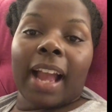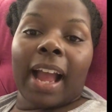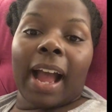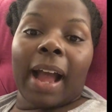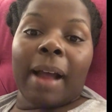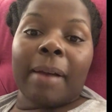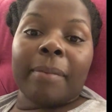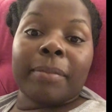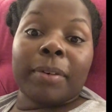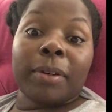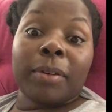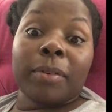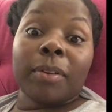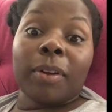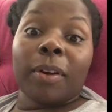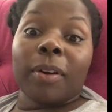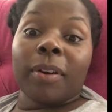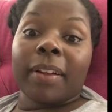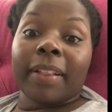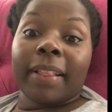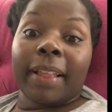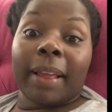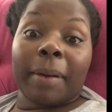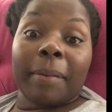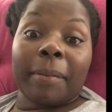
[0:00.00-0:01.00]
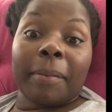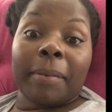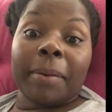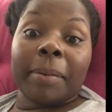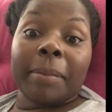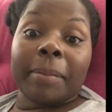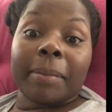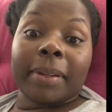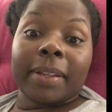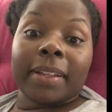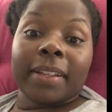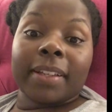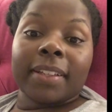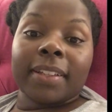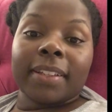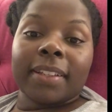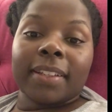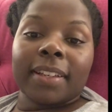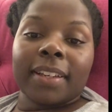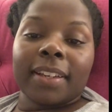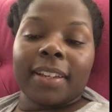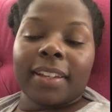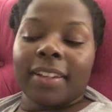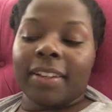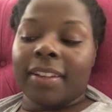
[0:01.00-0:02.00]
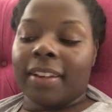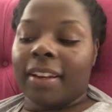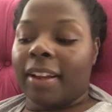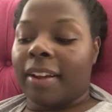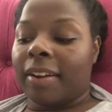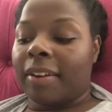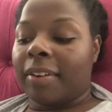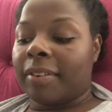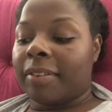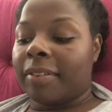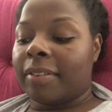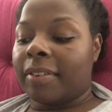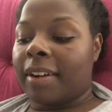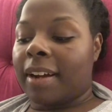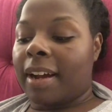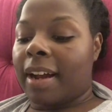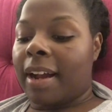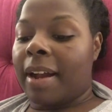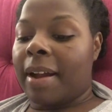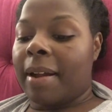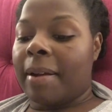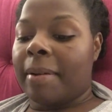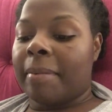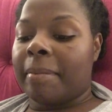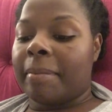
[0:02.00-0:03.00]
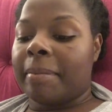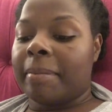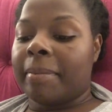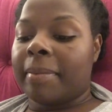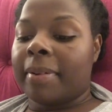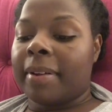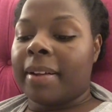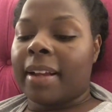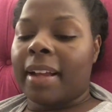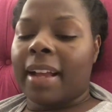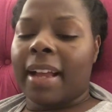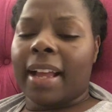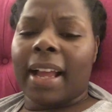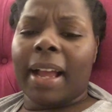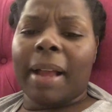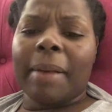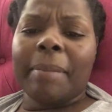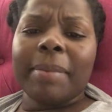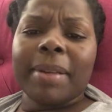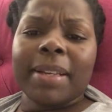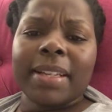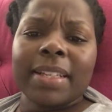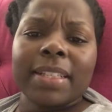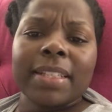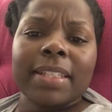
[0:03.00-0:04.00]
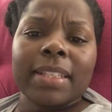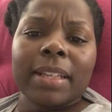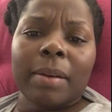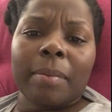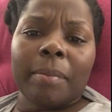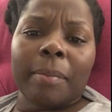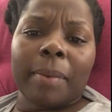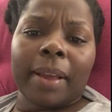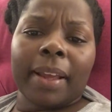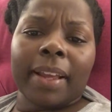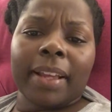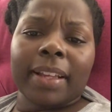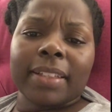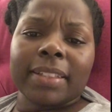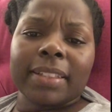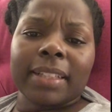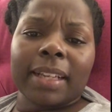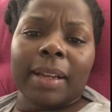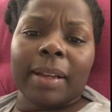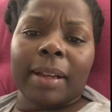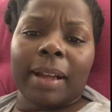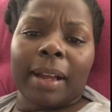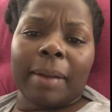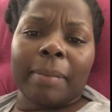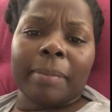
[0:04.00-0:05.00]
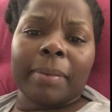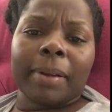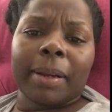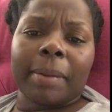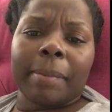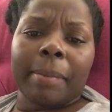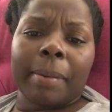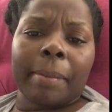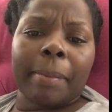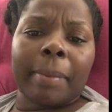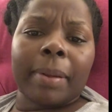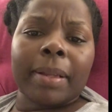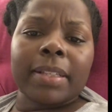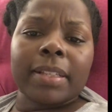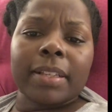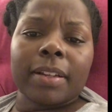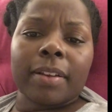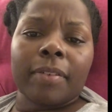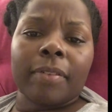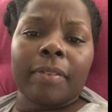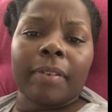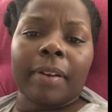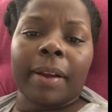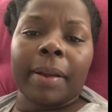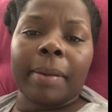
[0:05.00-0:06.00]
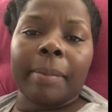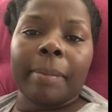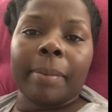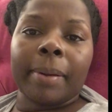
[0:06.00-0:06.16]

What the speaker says: I'm no longer that woman, you know. I mean, in some ways, I'm going to be myself, right?